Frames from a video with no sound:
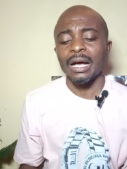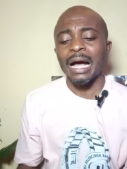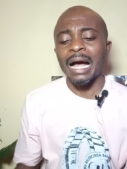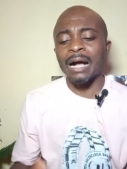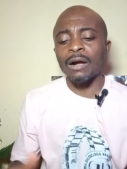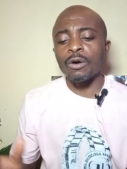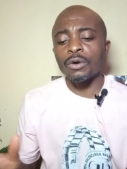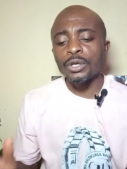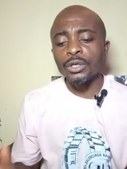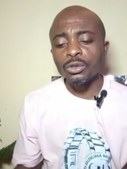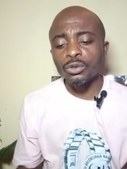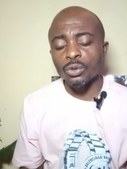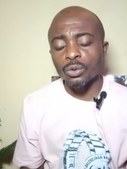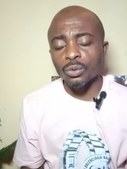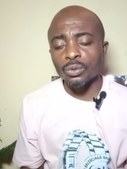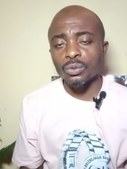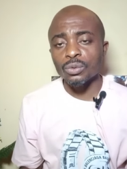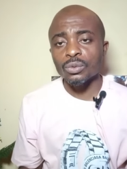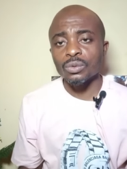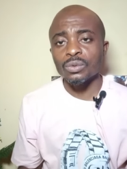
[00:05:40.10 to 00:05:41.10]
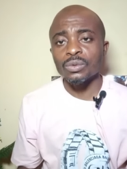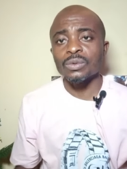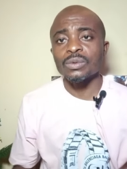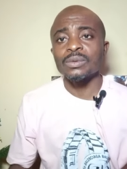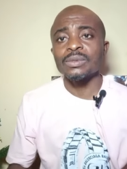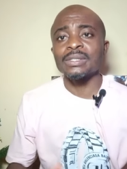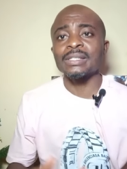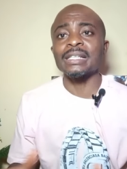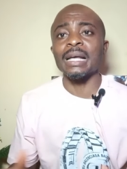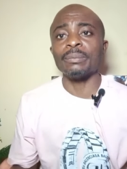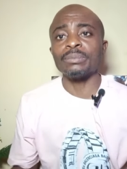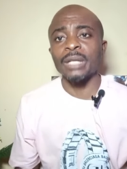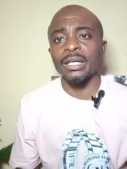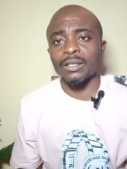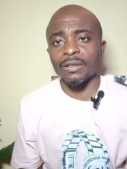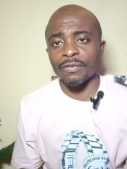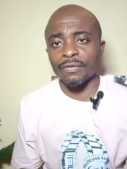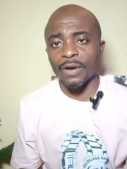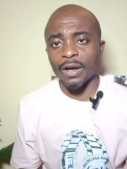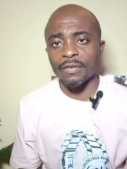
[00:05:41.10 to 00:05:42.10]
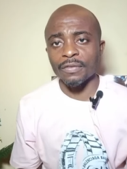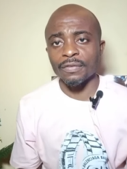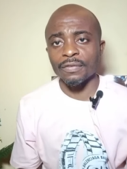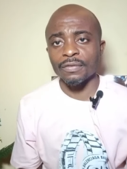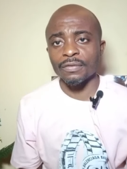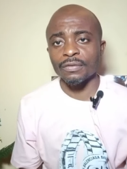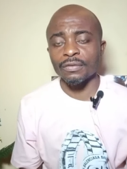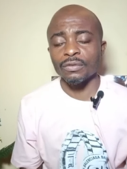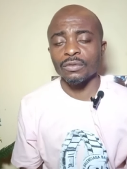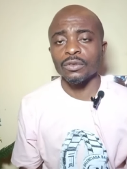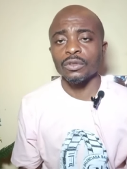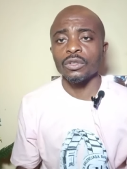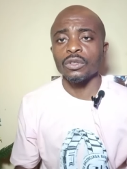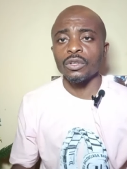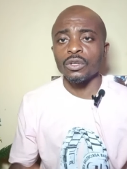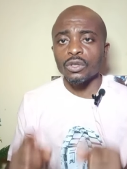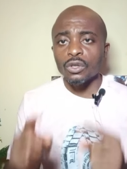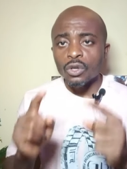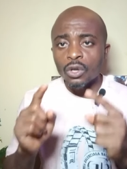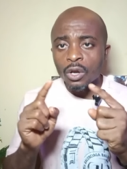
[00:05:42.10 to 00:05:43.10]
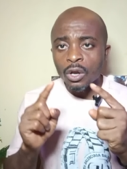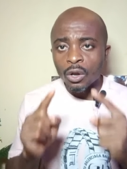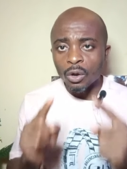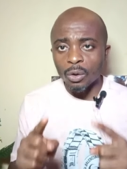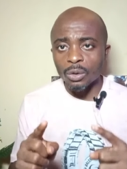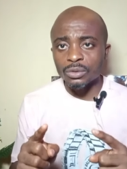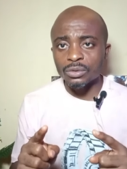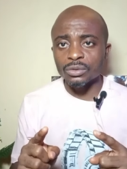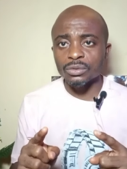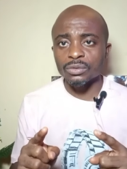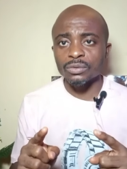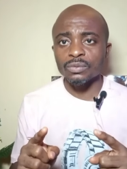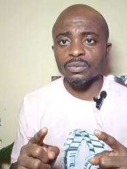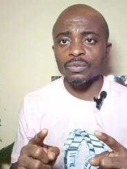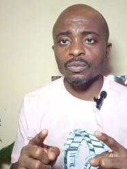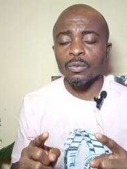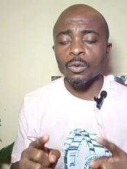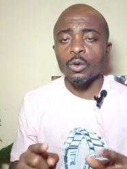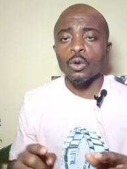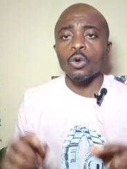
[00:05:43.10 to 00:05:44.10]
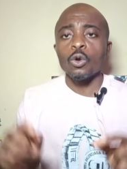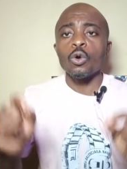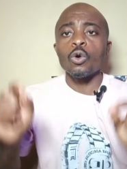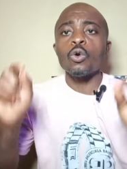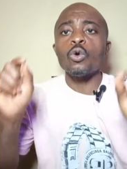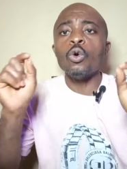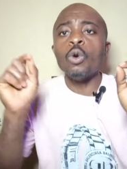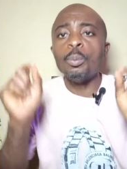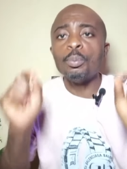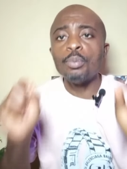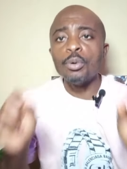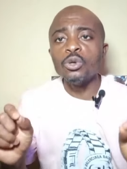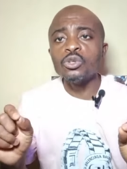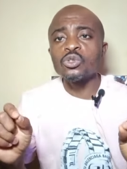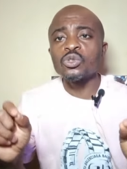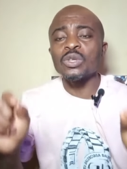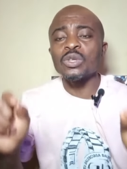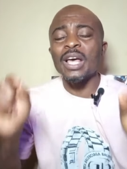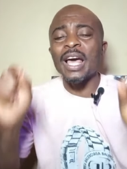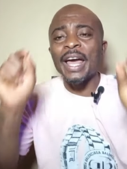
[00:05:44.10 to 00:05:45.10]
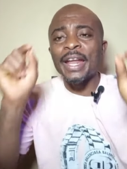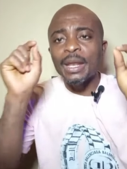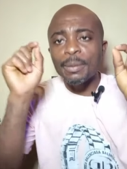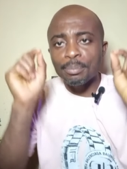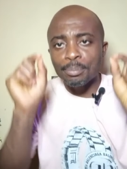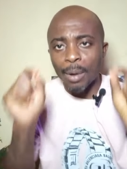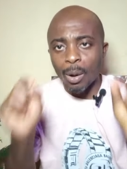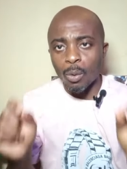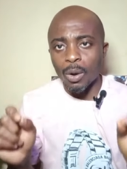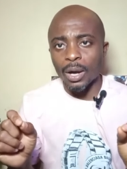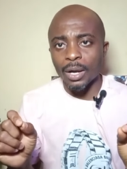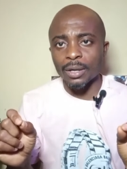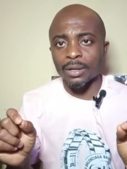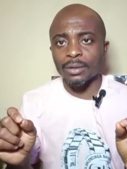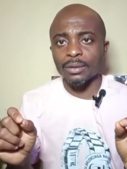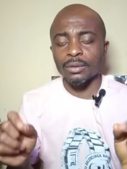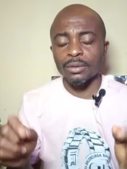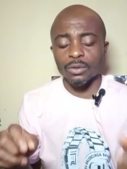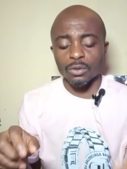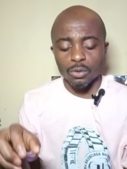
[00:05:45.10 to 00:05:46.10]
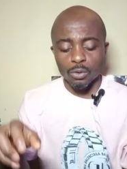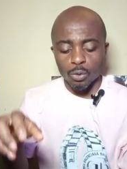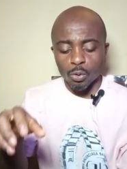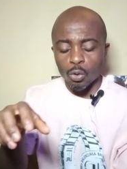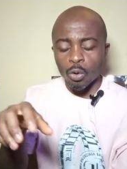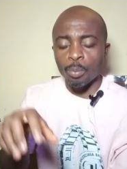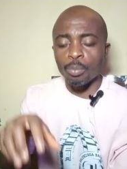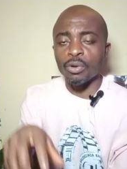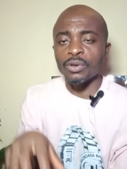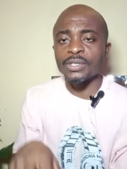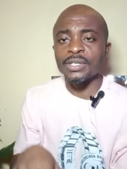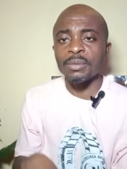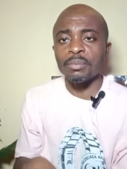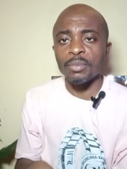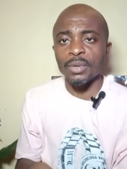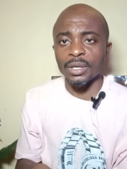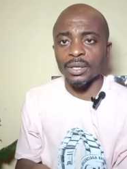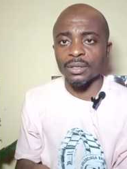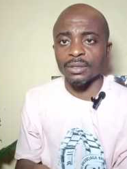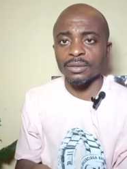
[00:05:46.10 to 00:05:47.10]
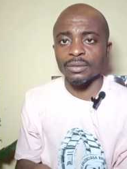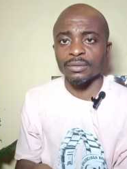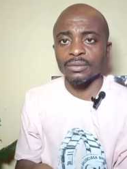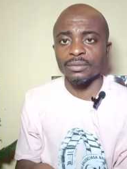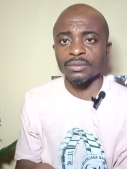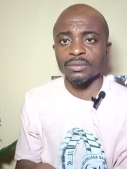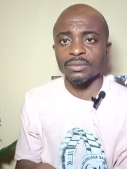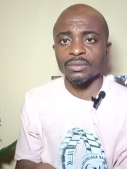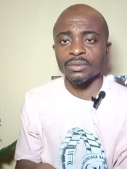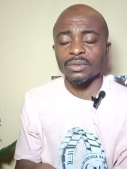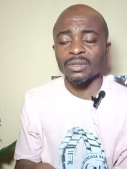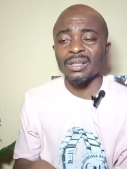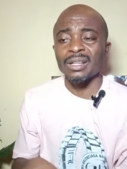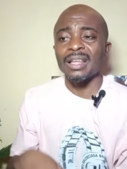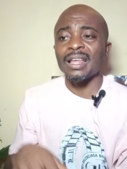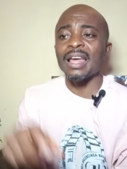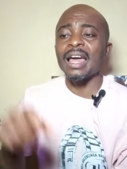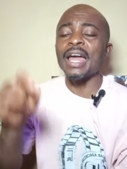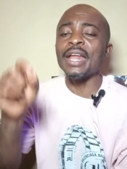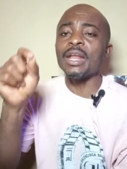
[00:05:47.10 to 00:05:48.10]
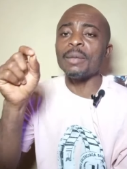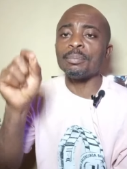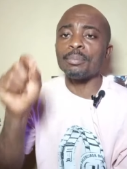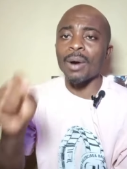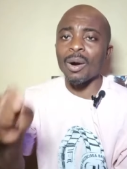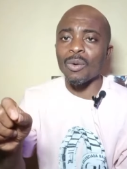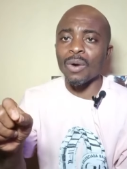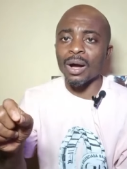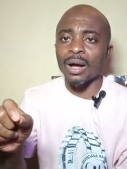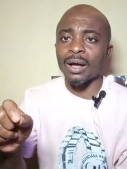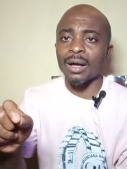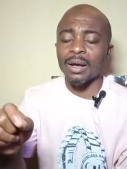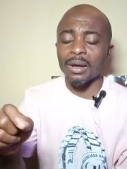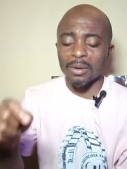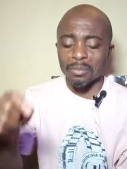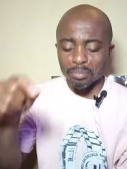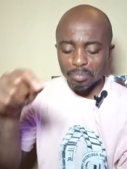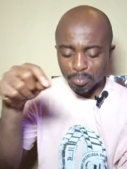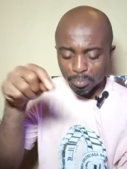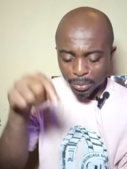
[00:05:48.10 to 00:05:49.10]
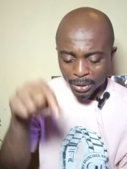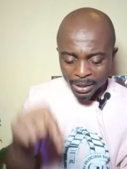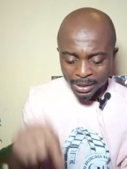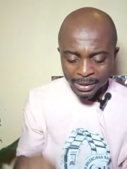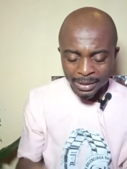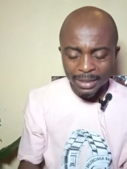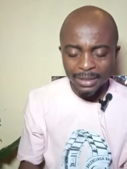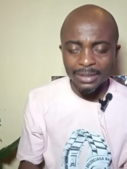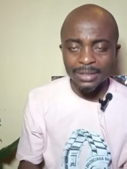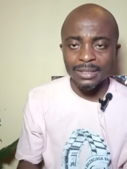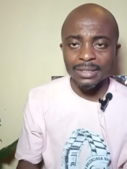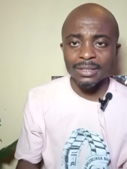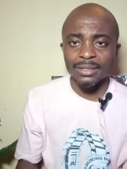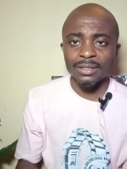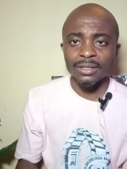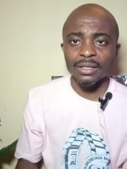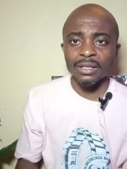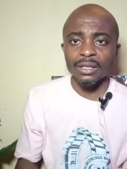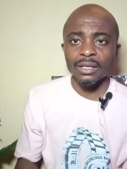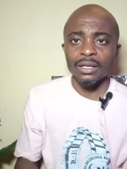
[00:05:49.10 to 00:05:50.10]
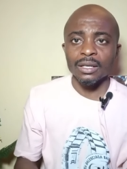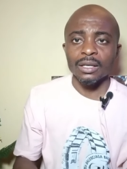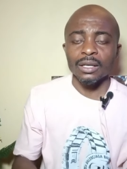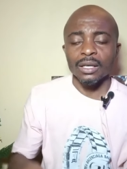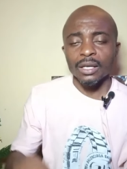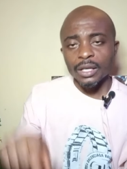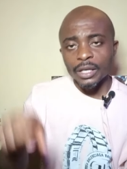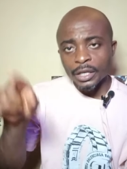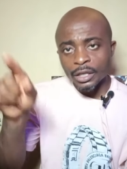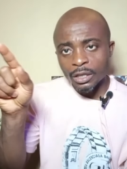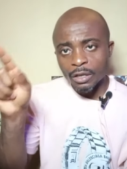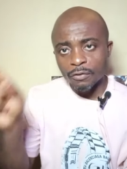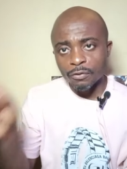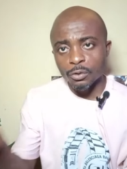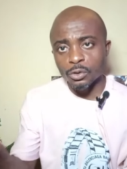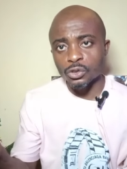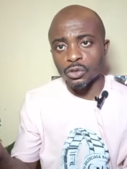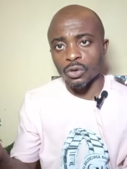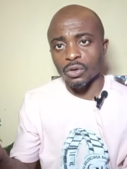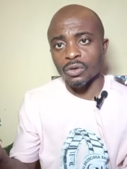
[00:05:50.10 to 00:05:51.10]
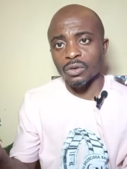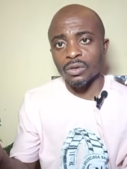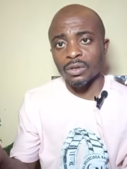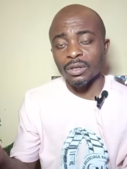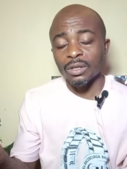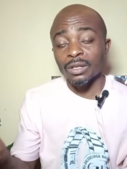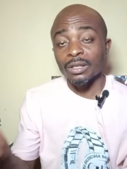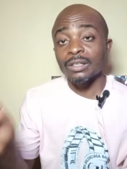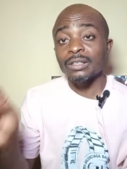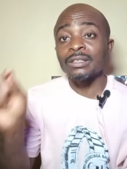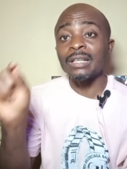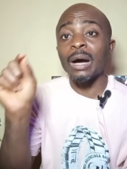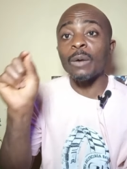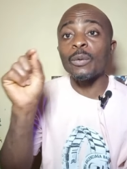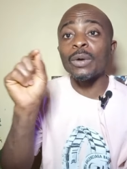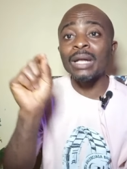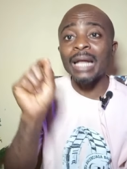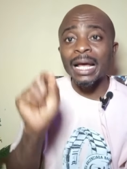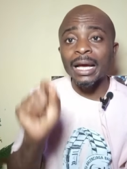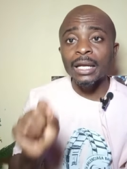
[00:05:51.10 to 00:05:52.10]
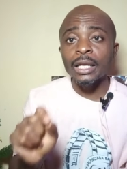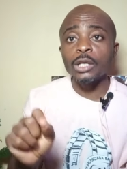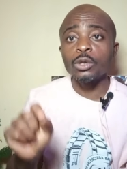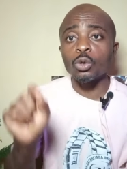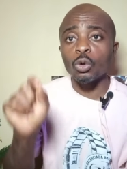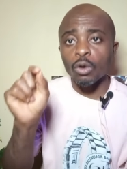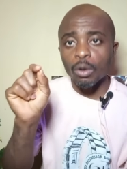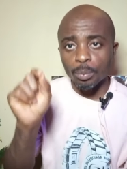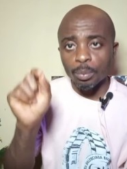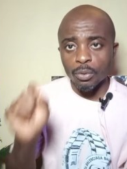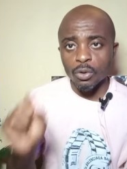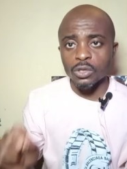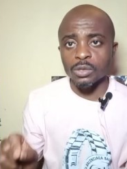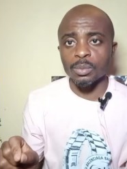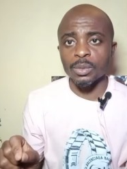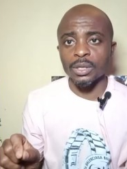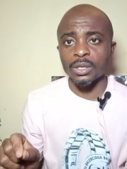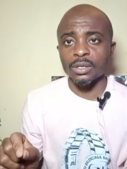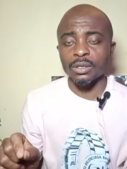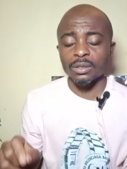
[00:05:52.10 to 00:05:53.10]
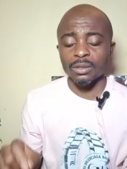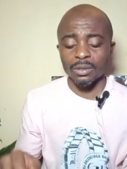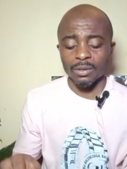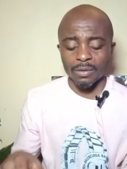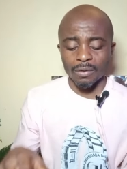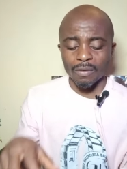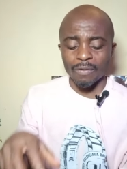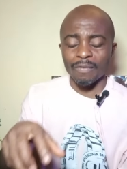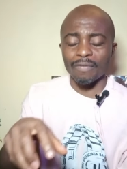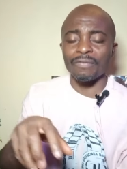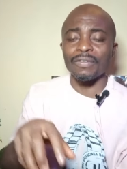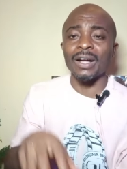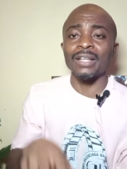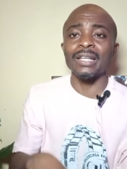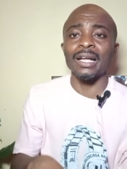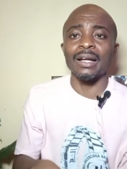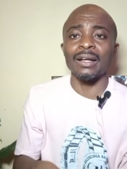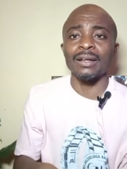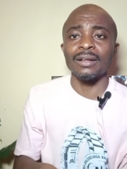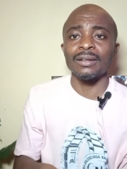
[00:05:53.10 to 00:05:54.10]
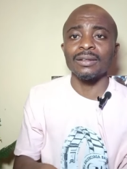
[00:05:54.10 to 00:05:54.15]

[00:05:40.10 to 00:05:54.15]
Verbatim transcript: according to Psalm 35, Lord, oppose any power opposing me, any power present in the future that will likely to oppose me. Father,